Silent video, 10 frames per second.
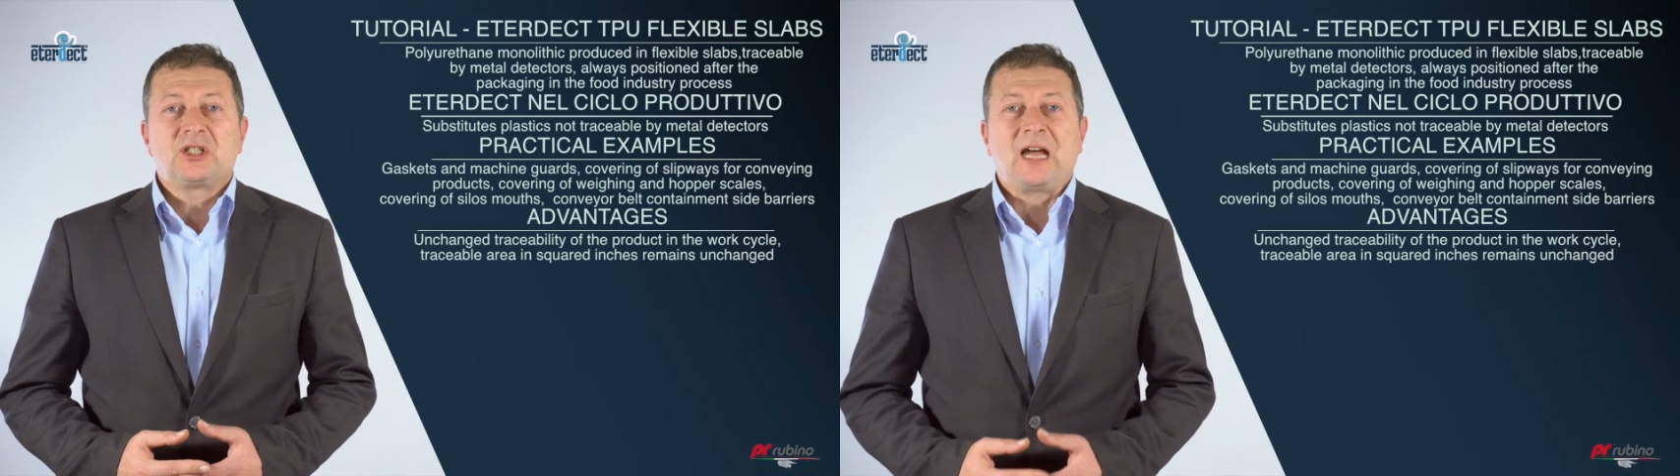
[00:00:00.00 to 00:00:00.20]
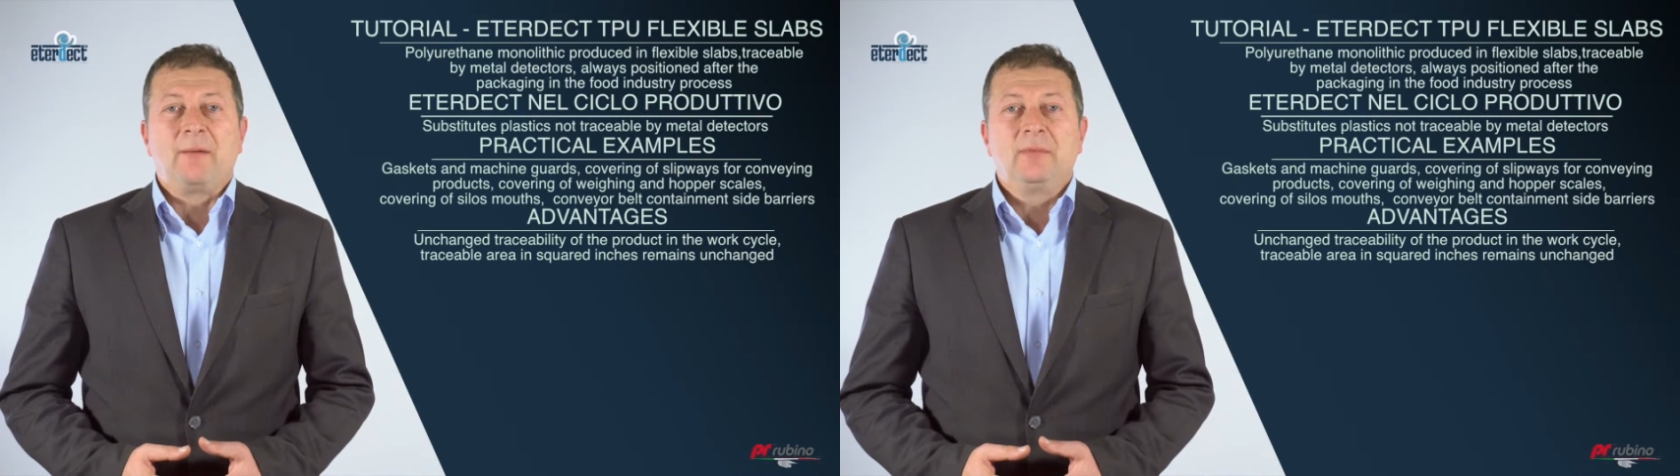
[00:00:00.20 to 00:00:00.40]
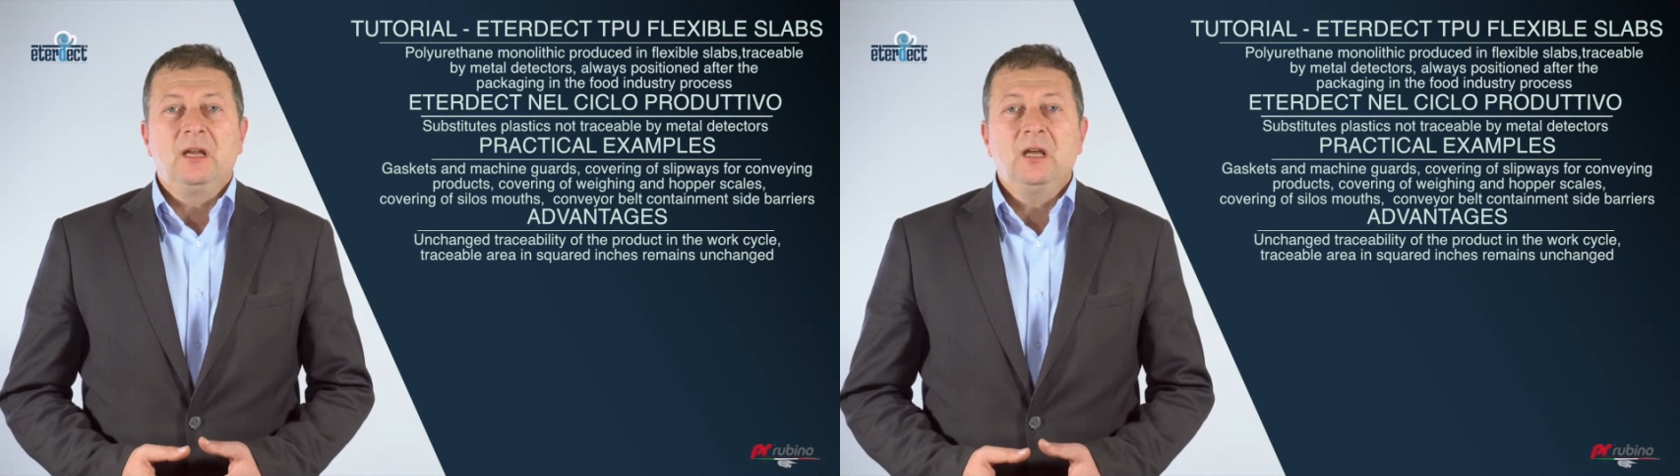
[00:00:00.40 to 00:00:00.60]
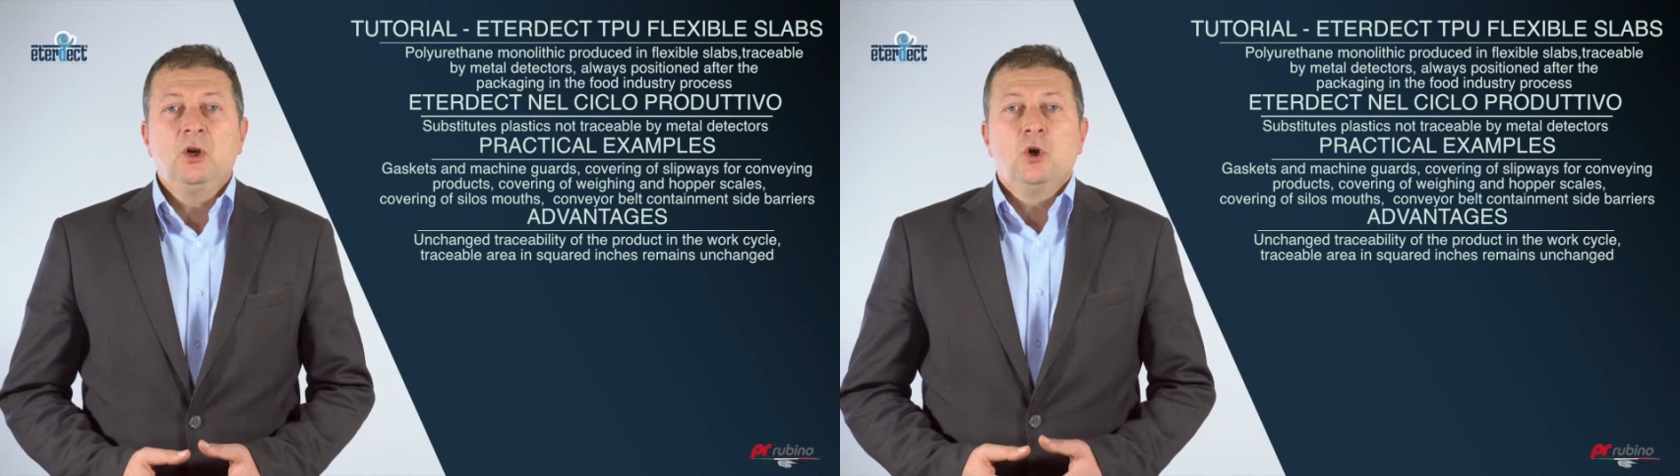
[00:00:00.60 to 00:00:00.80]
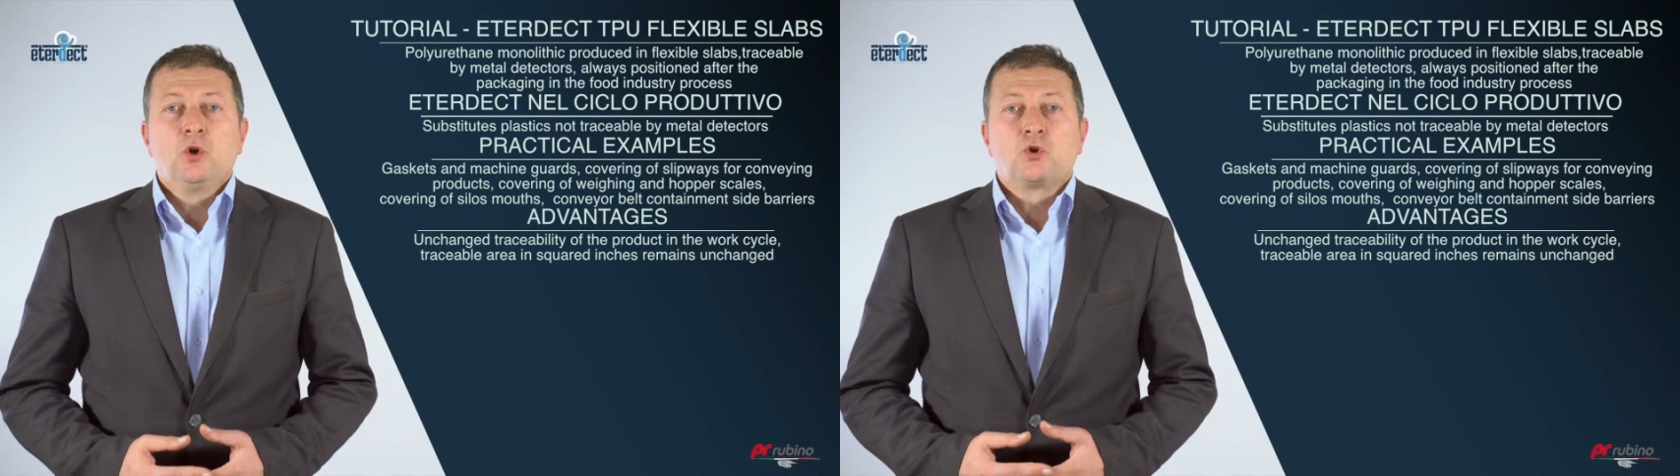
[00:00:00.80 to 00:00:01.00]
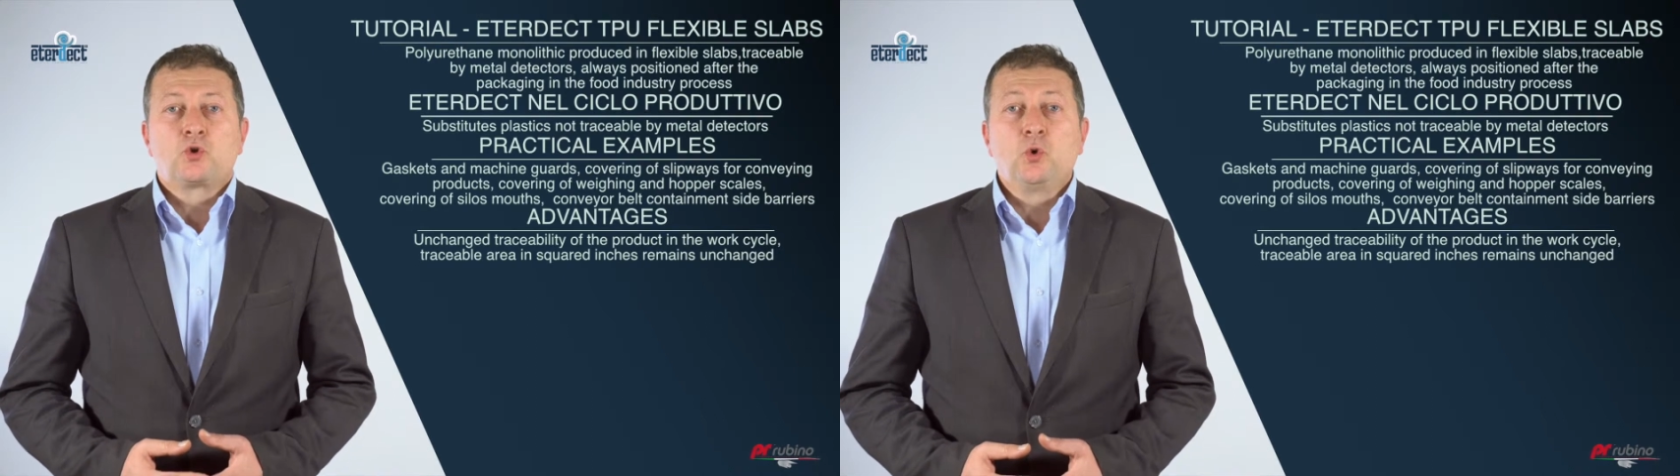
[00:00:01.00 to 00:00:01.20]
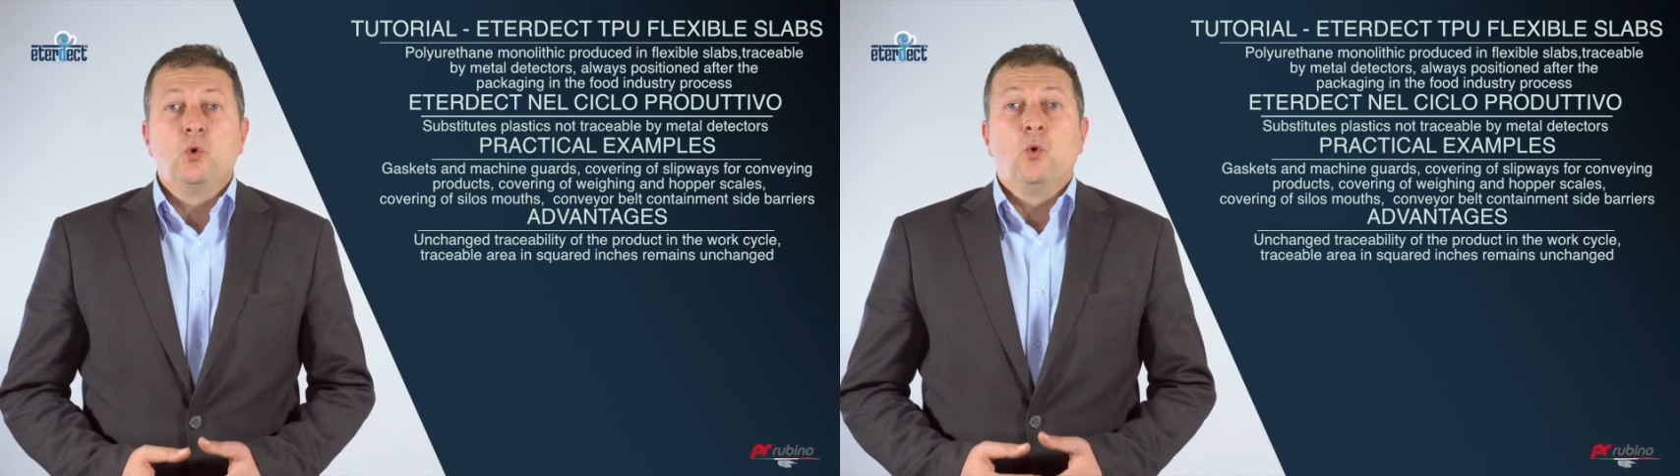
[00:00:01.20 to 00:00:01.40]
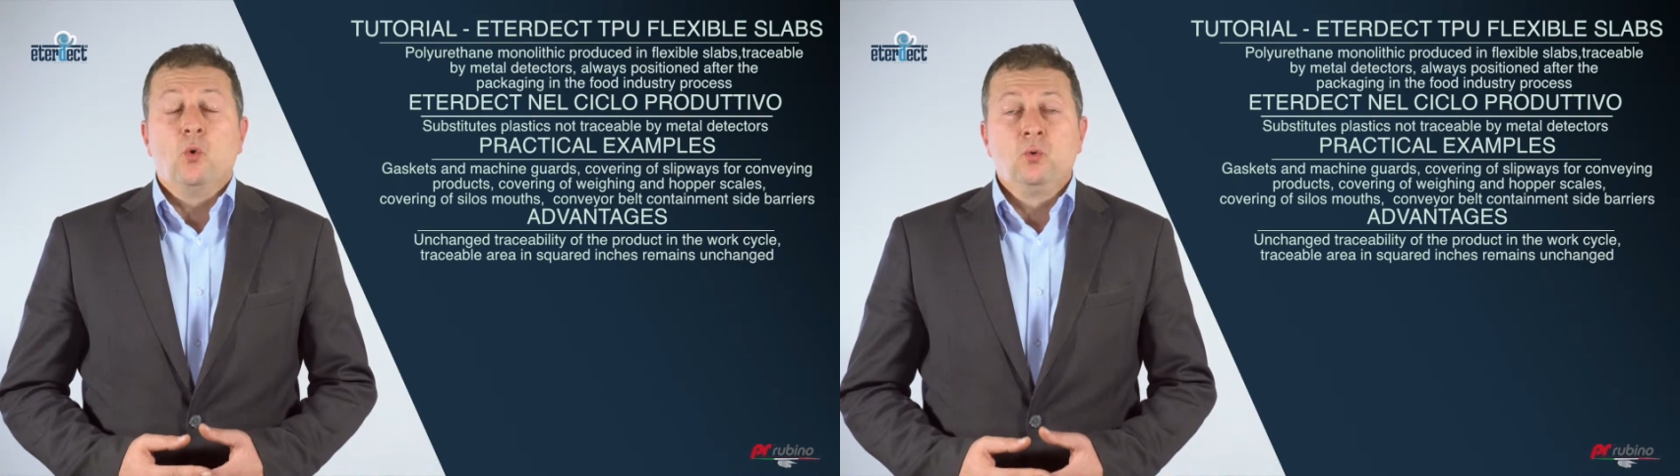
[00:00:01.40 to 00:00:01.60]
We have created the product